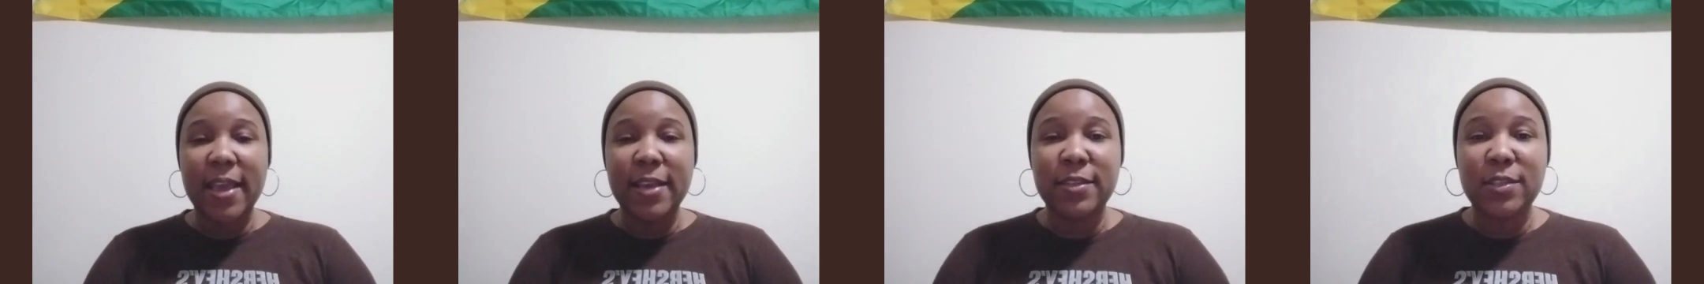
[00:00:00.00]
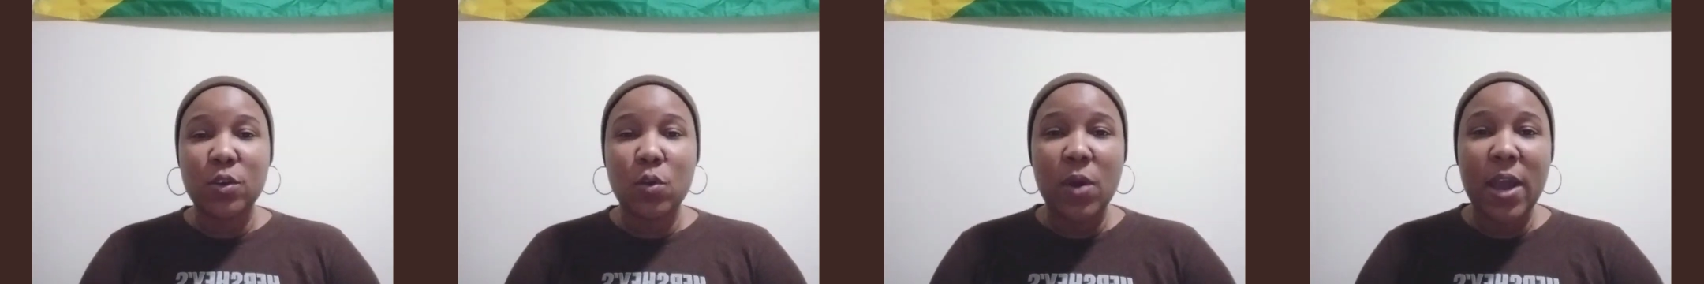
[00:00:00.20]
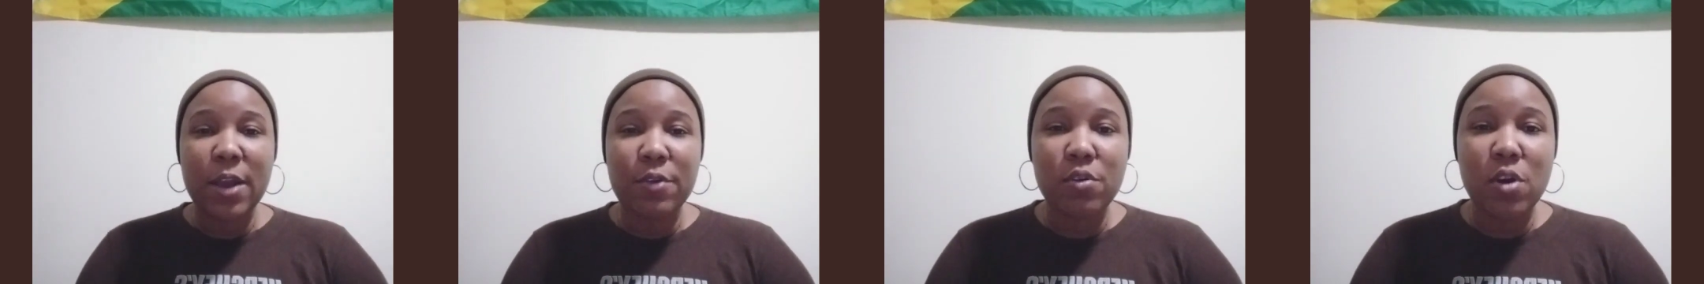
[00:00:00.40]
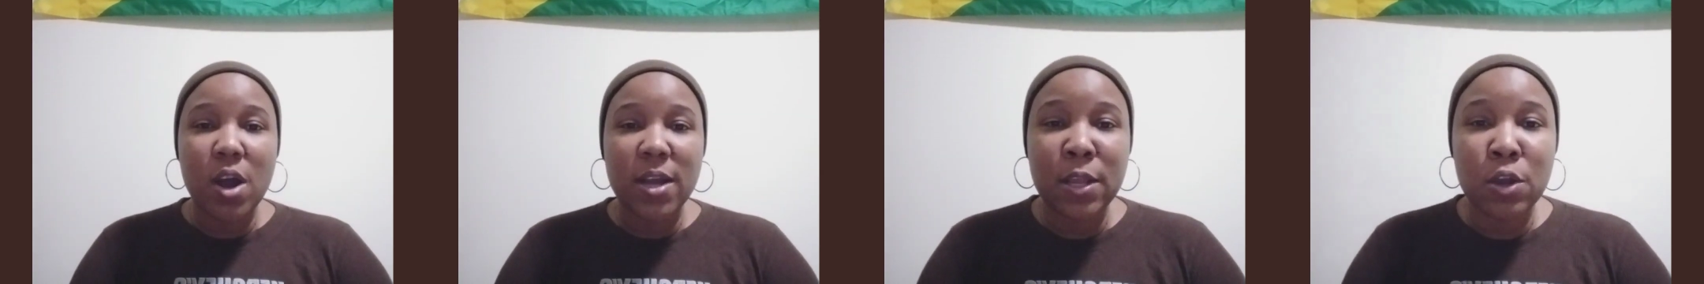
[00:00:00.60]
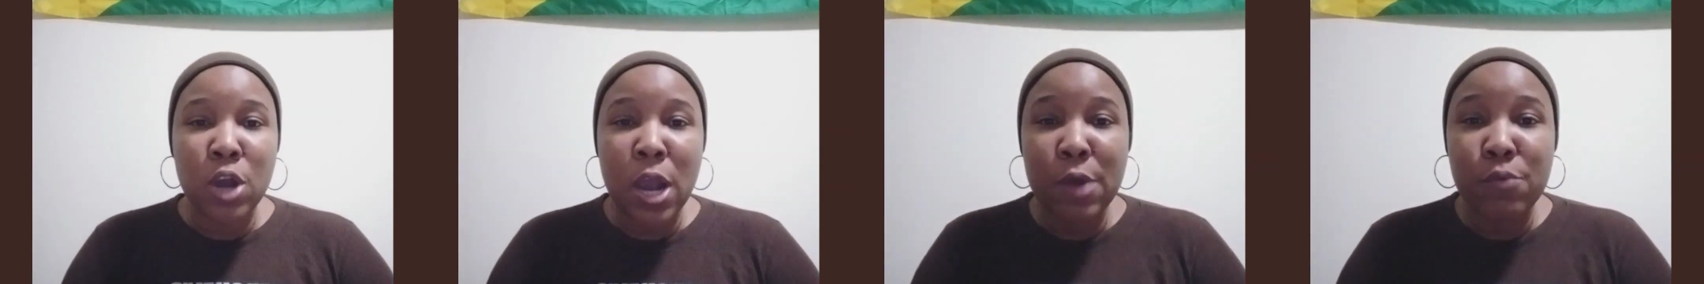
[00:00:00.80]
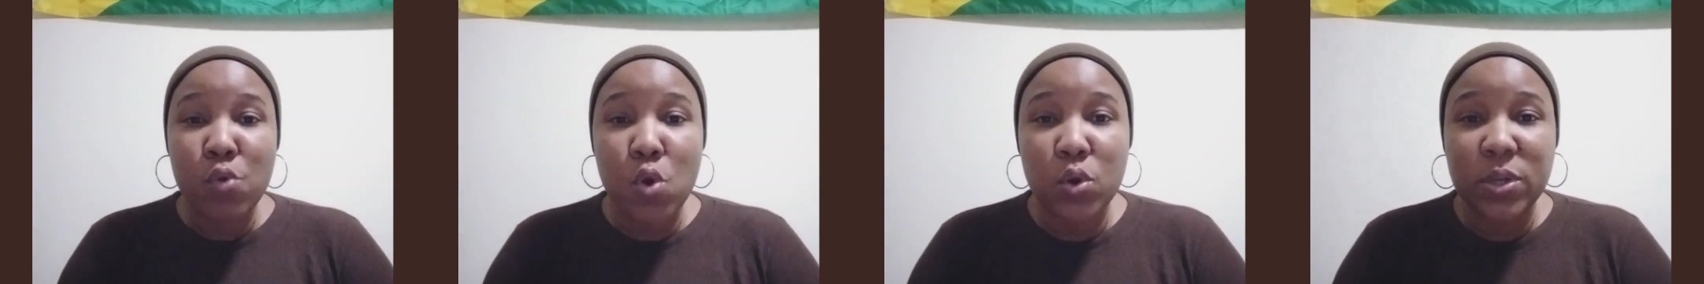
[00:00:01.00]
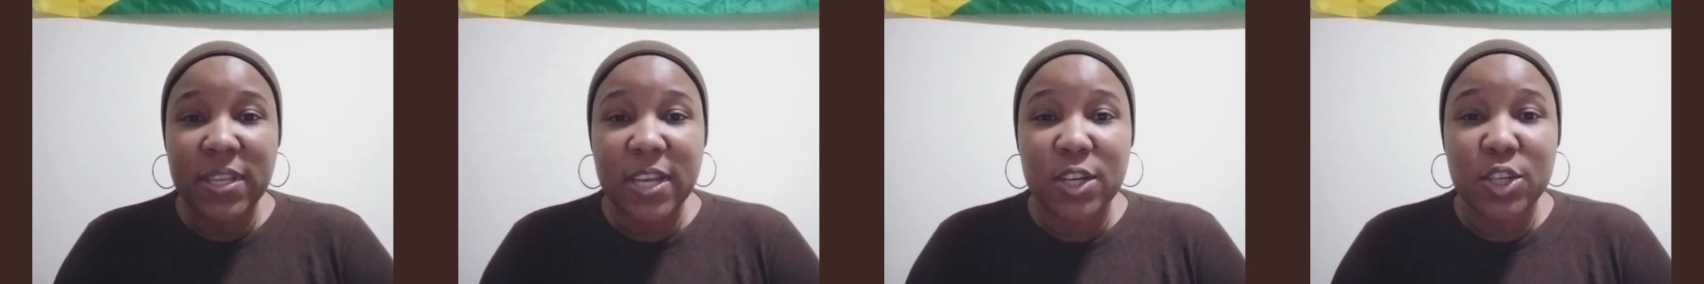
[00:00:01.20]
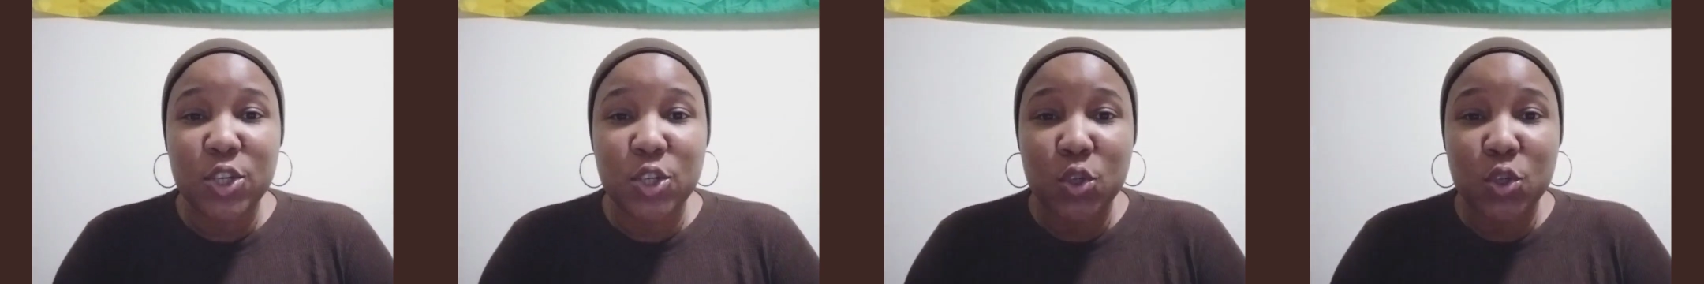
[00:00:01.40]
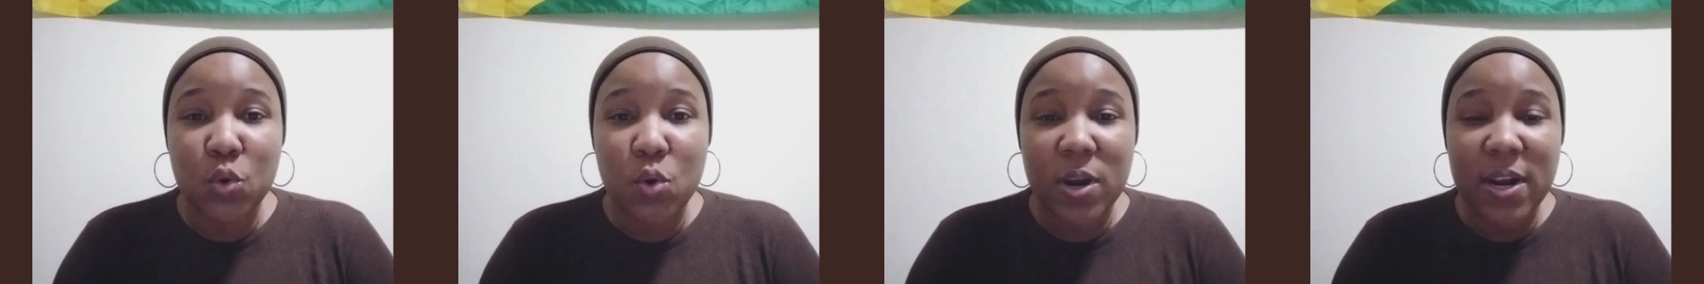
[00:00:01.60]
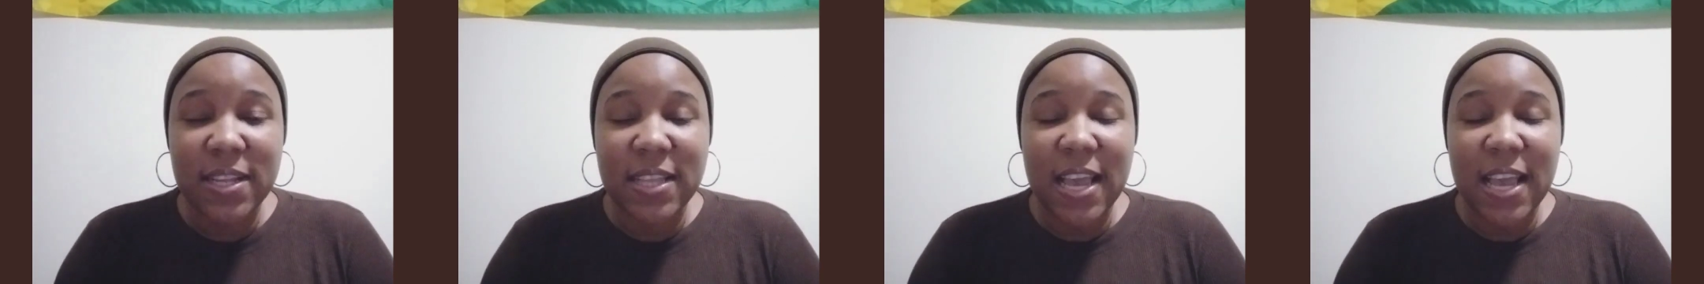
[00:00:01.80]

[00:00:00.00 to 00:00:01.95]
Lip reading: so I wrote a short